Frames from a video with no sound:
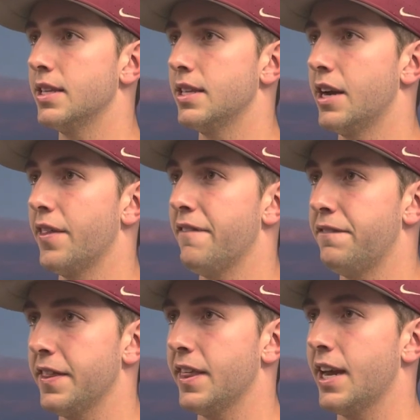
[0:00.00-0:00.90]
you know, that
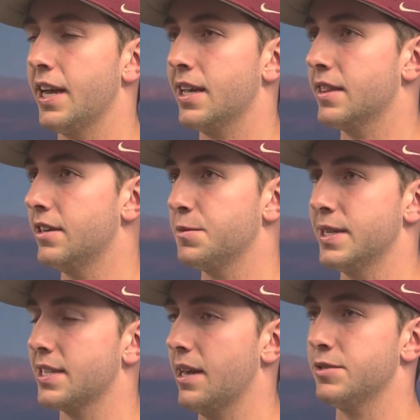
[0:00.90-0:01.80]
fifth inning, there's
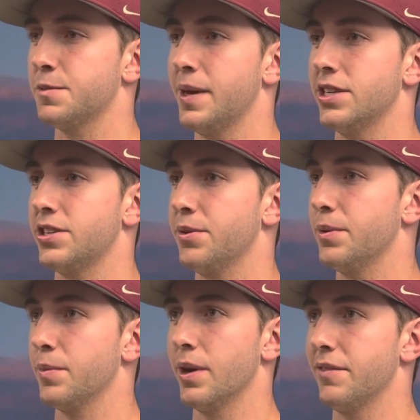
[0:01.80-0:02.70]
been times this past year
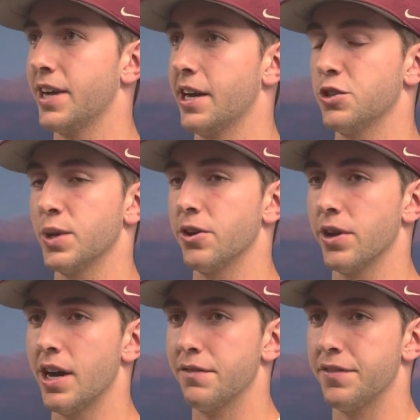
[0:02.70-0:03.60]
where I've kind of dwindled
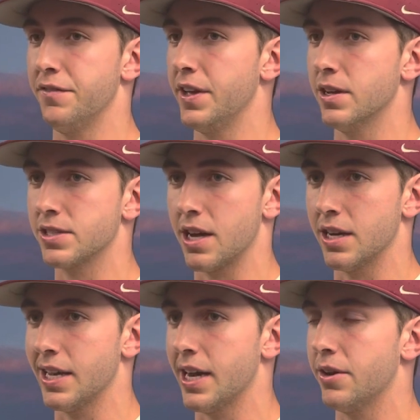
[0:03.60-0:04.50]
off, the velo's
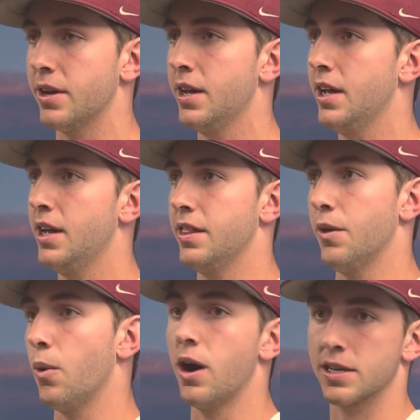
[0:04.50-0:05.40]
gone down, the
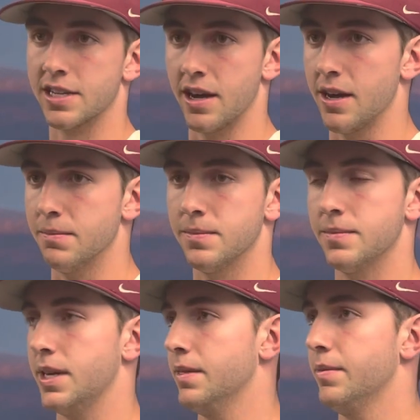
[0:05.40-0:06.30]
walks come,
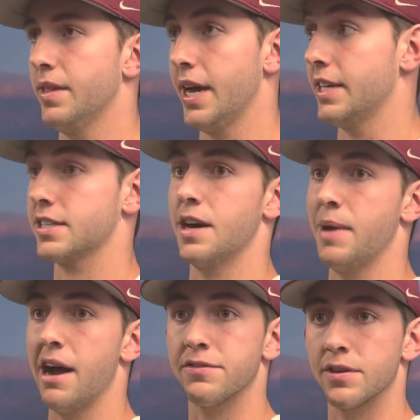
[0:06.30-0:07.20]
and the hits come
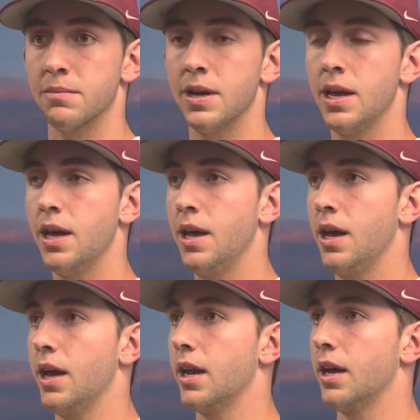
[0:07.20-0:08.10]
after them.
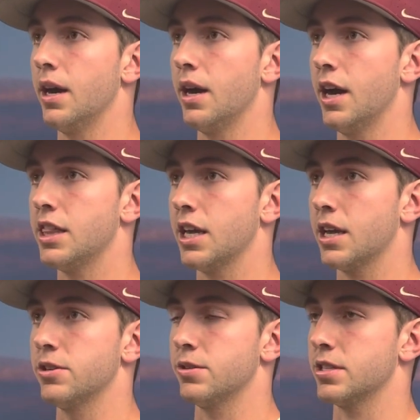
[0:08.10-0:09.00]
And I think
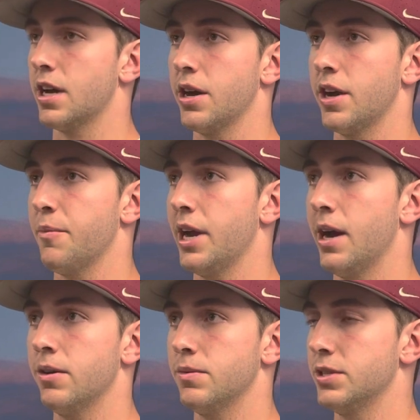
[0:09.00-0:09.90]
Coach Rosado coming
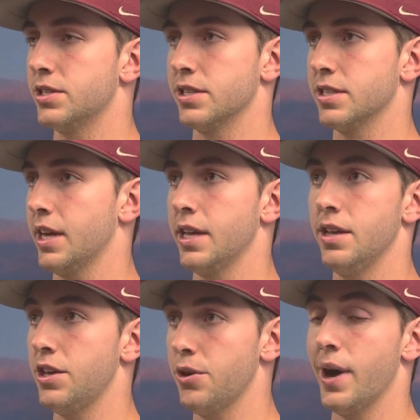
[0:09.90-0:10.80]
out was just like,
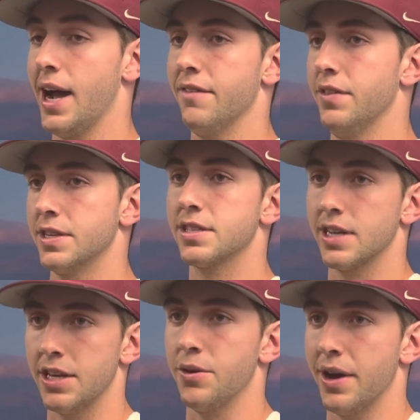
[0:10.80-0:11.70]
you have this,
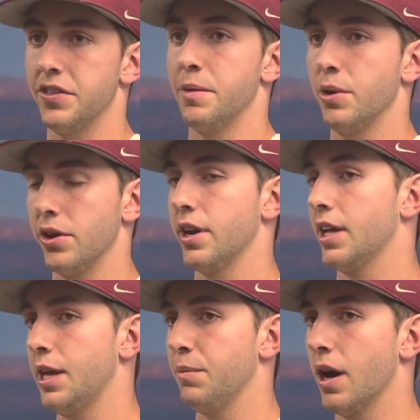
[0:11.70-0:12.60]
like, you have the ability
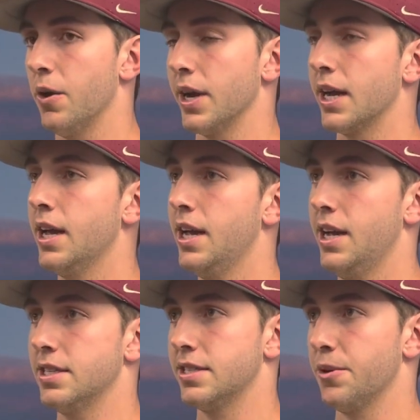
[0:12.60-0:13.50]
to keep going.
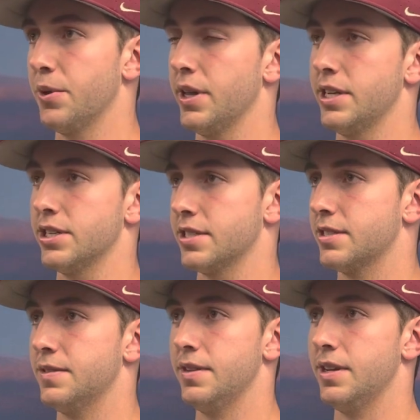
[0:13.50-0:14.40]
And so really
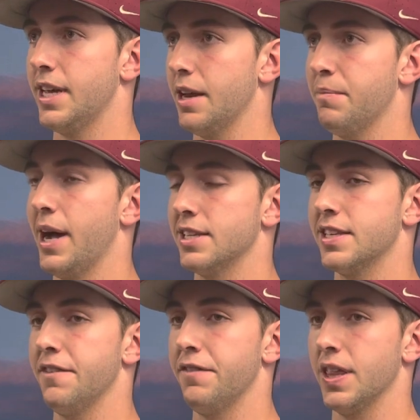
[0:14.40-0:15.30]
just getting past
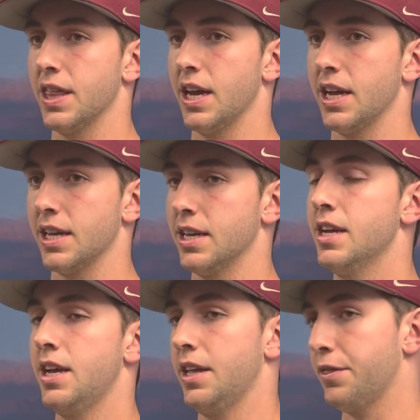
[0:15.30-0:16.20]
that fifth inning
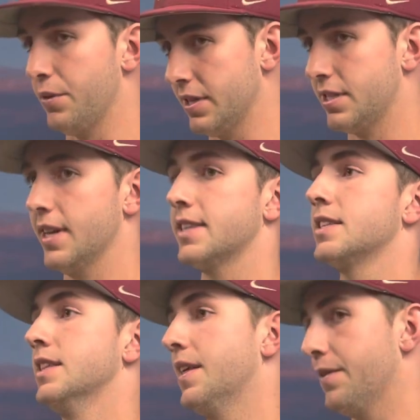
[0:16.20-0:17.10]
and through the
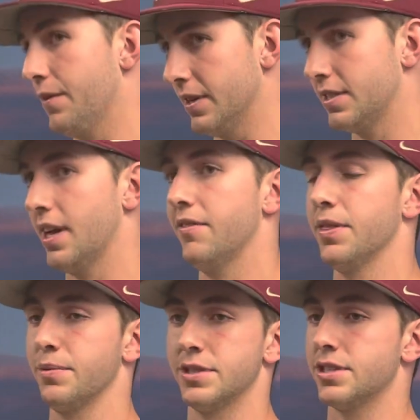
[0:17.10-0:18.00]
sixth and then through the
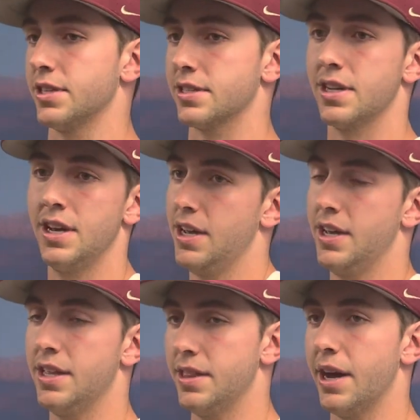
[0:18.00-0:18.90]
seventh was just,
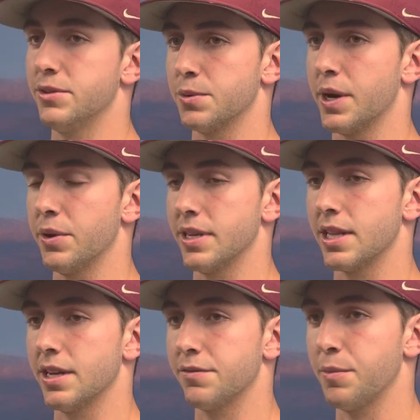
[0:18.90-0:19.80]
that was when it really
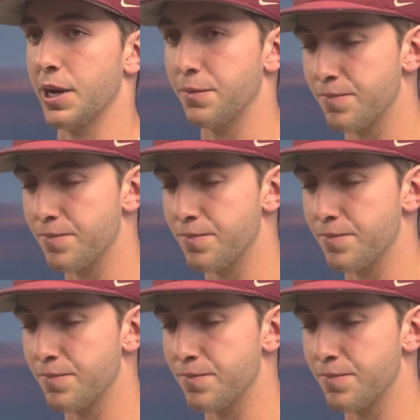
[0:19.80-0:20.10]
clicked for me.